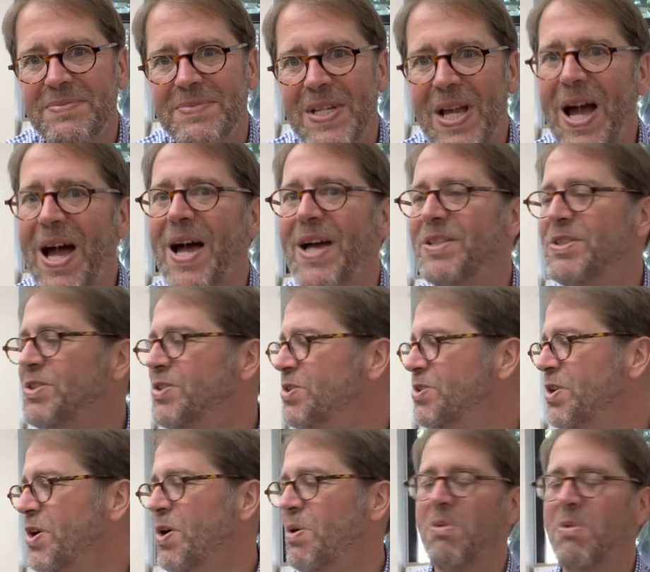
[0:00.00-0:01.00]
I
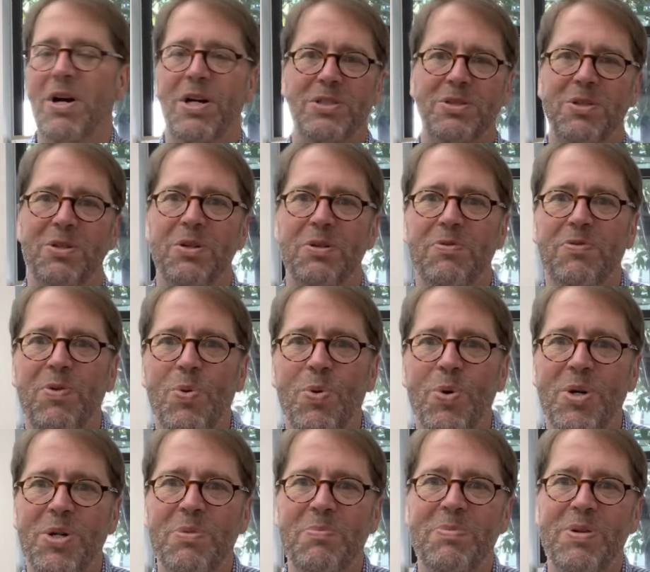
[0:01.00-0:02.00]
so much look
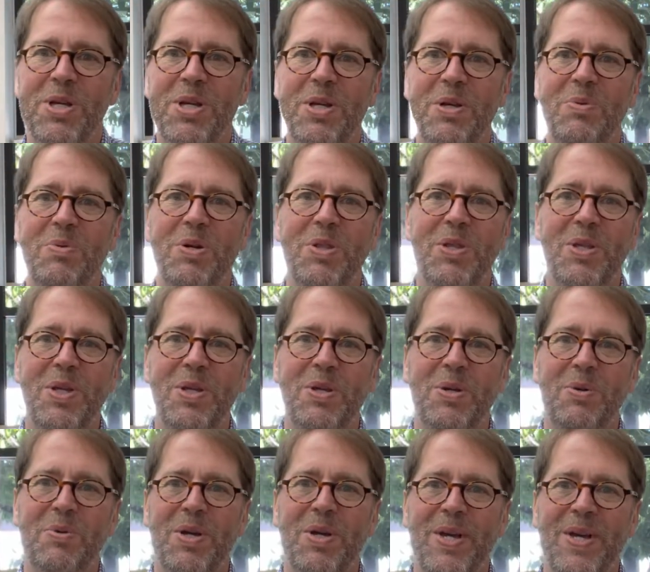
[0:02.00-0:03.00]
forward to being with
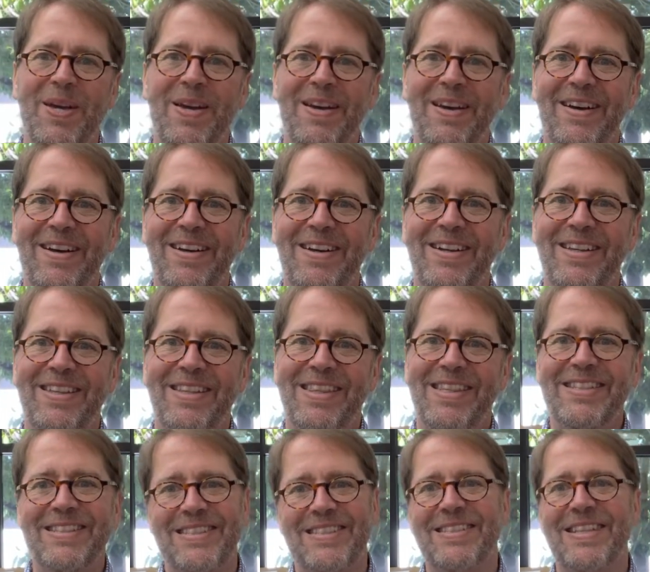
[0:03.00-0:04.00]
you
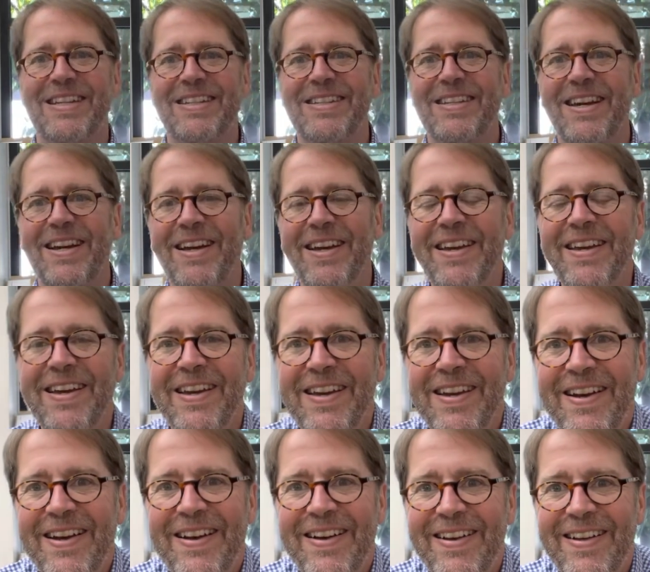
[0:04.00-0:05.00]
this Sunday.
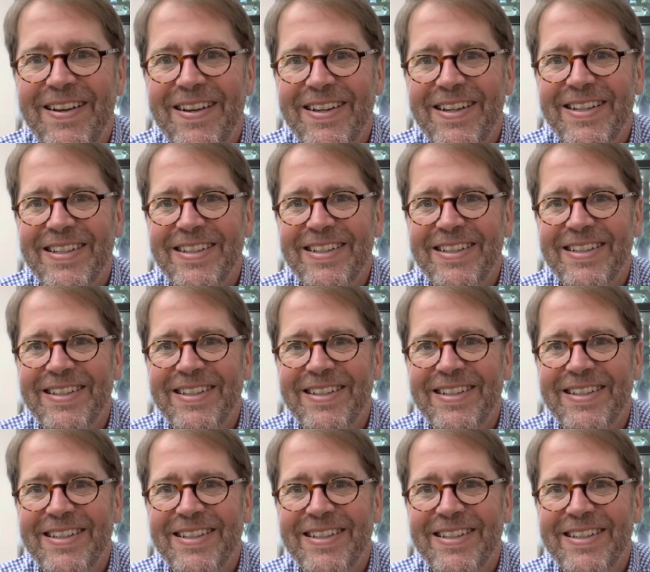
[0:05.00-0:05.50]
I'm